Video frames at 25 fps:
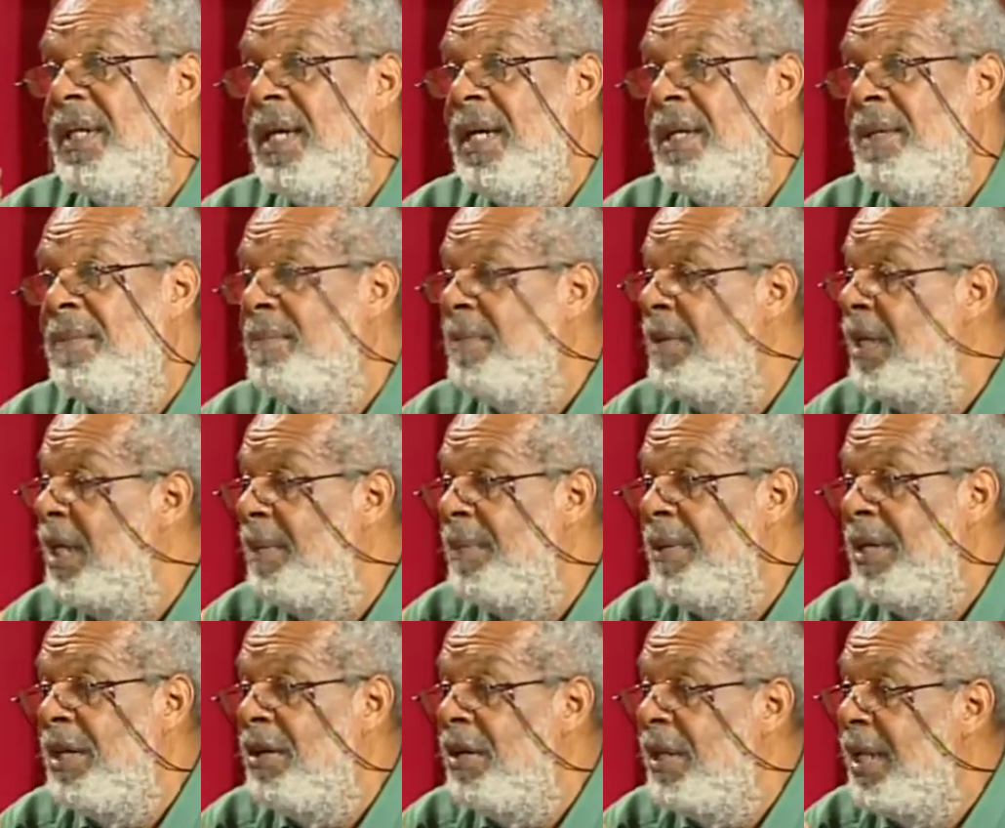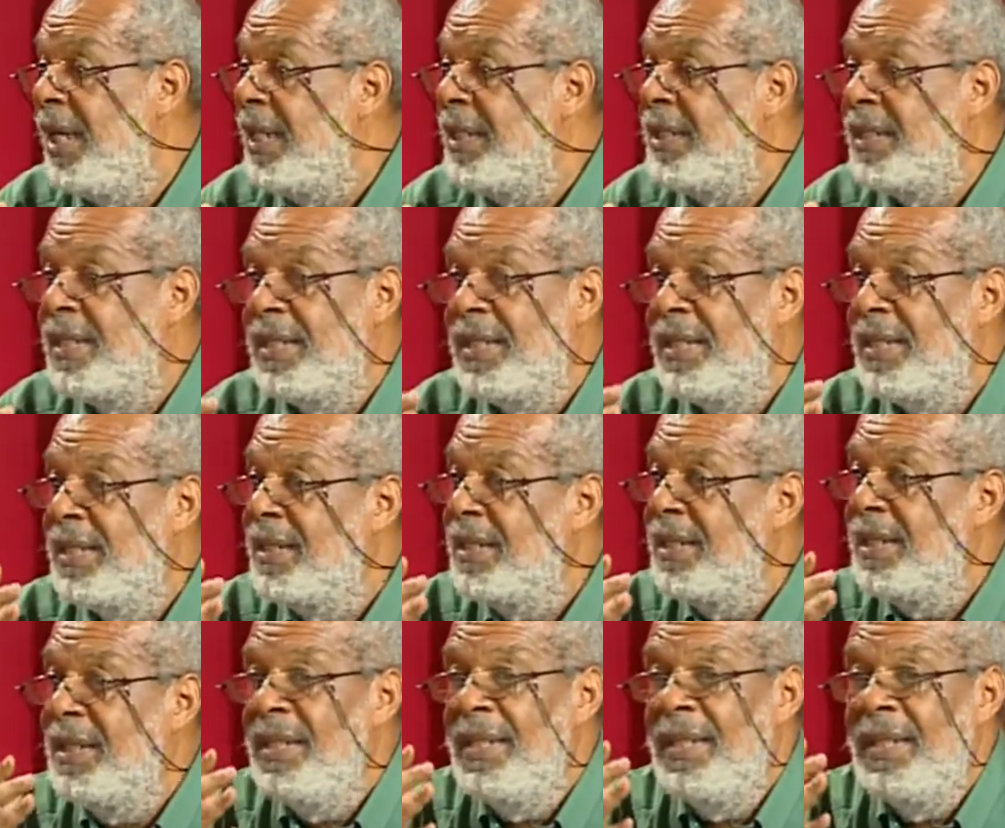and maybe
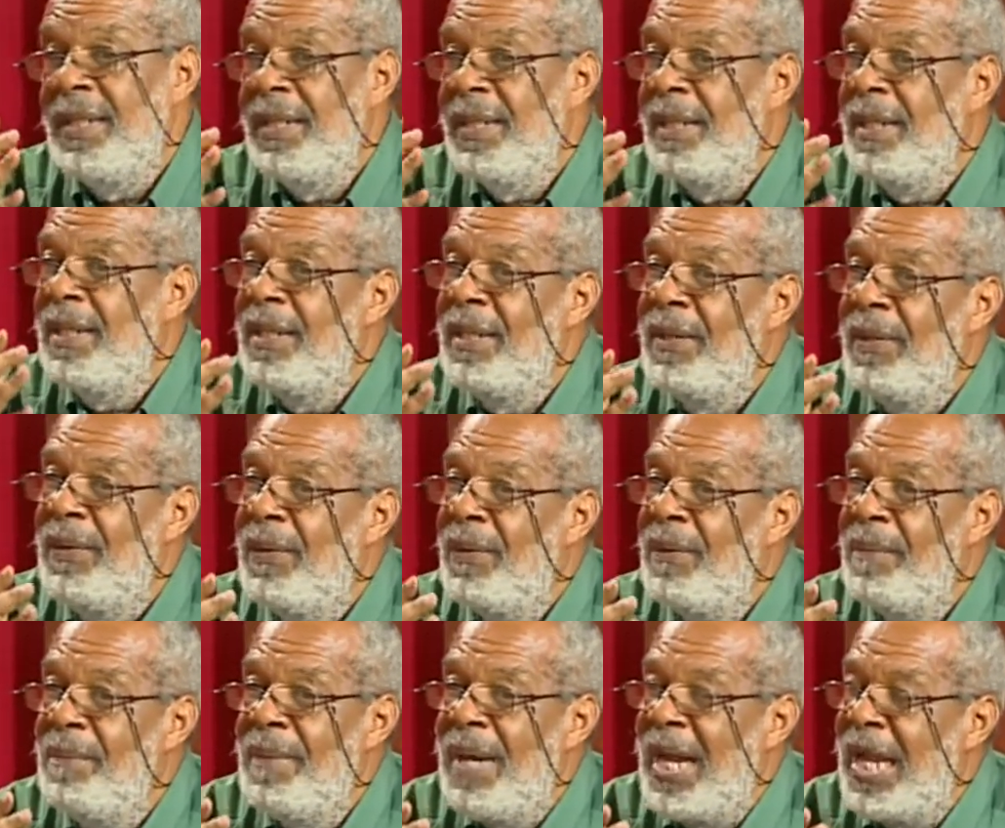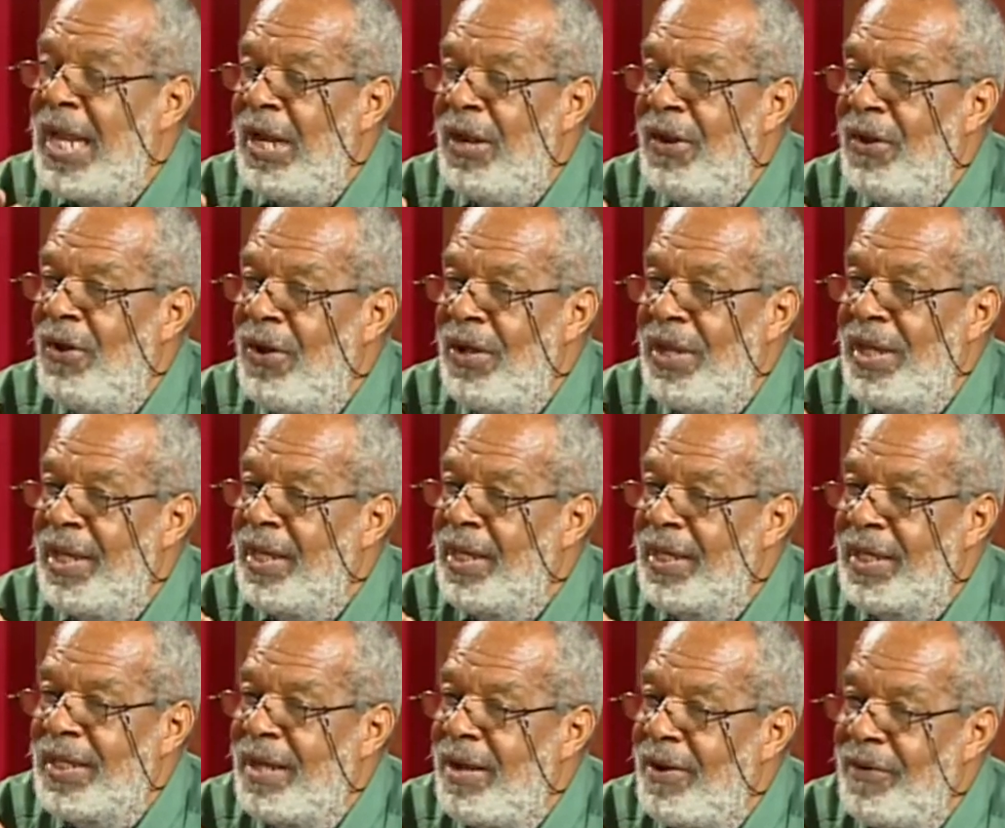unless my
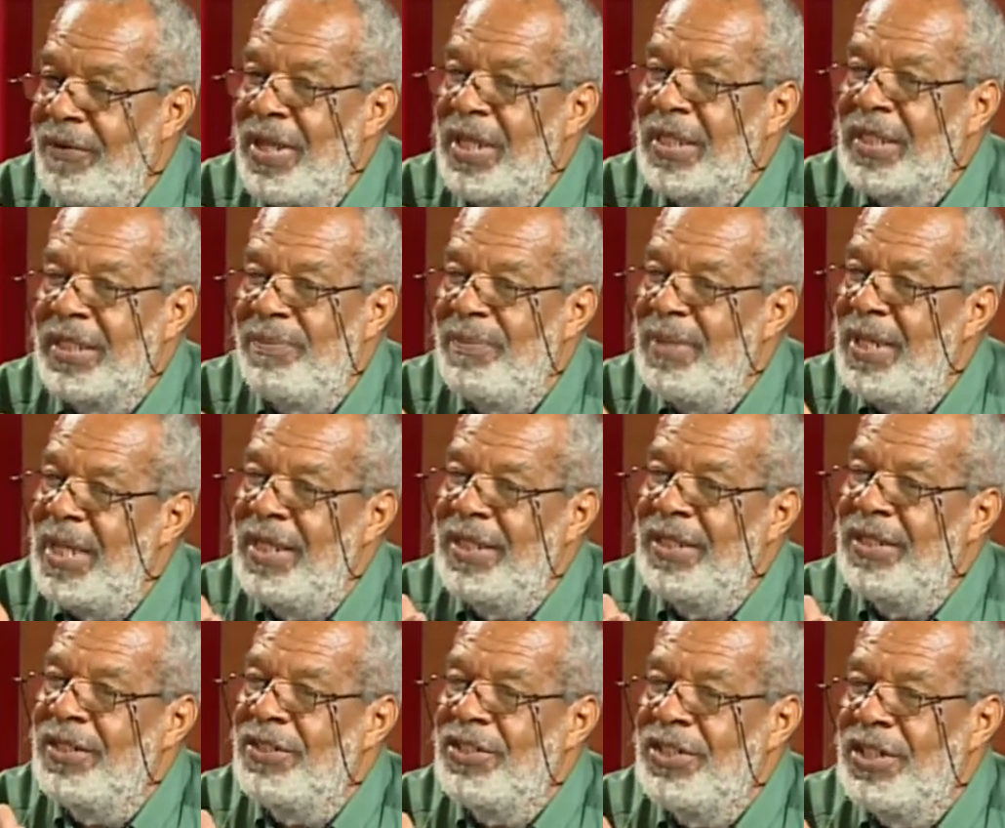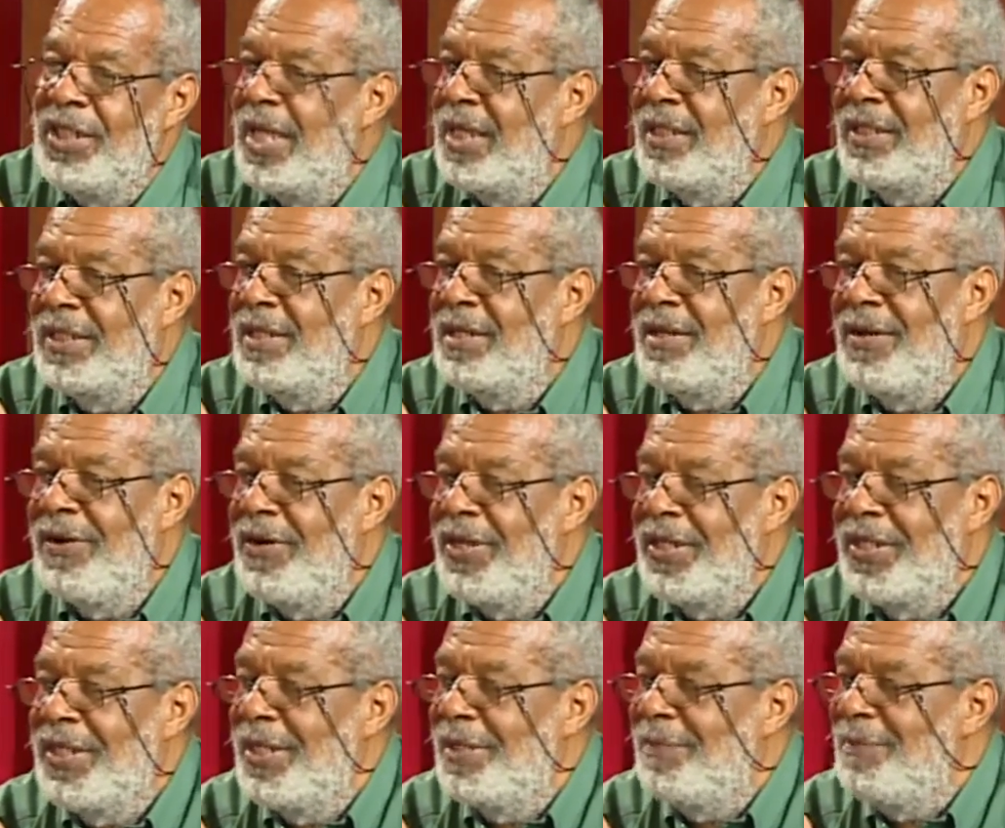lawyer corrects me and she hasn't
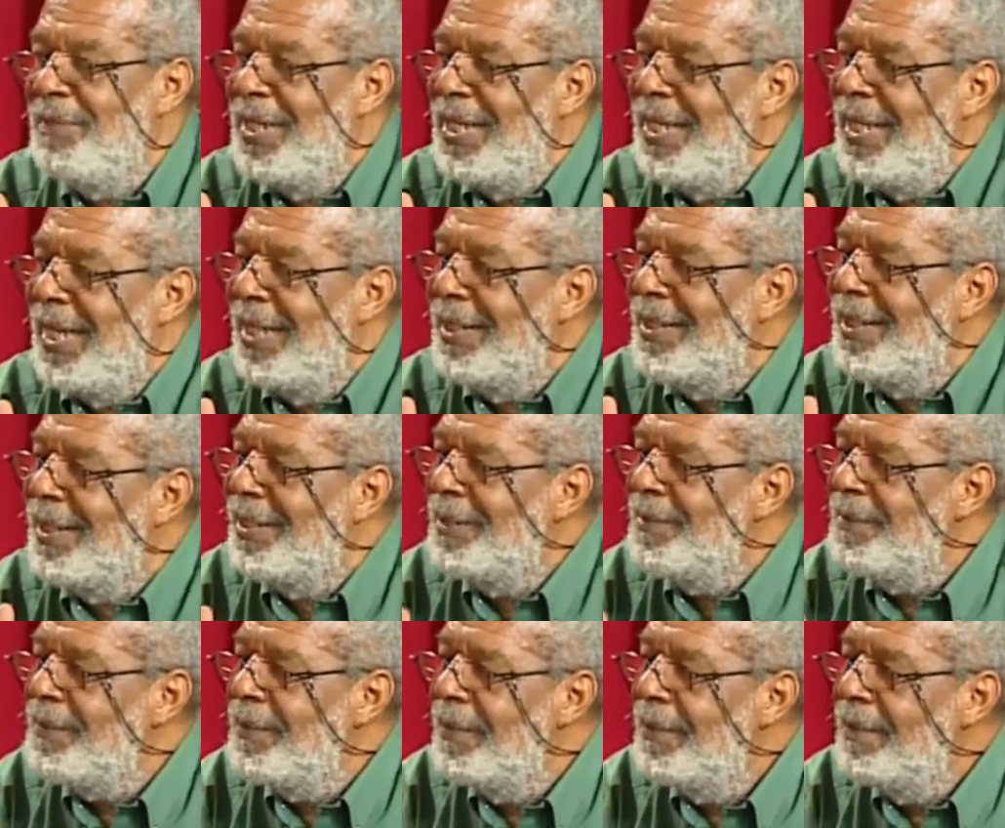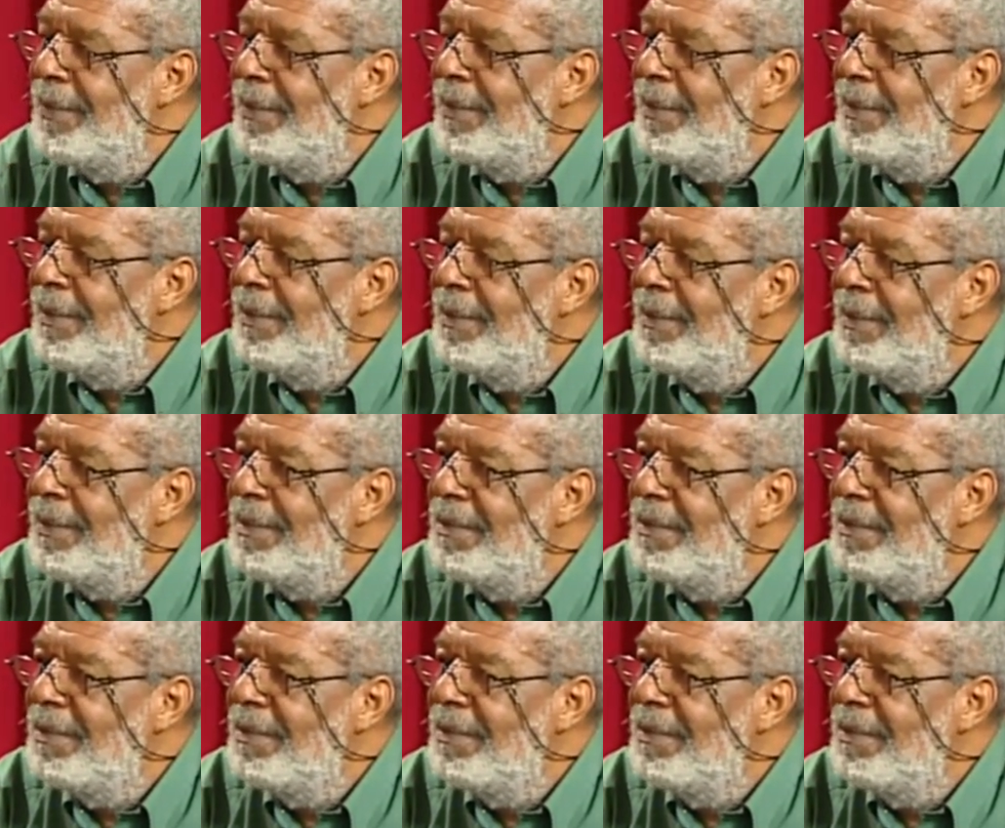corrected me yet,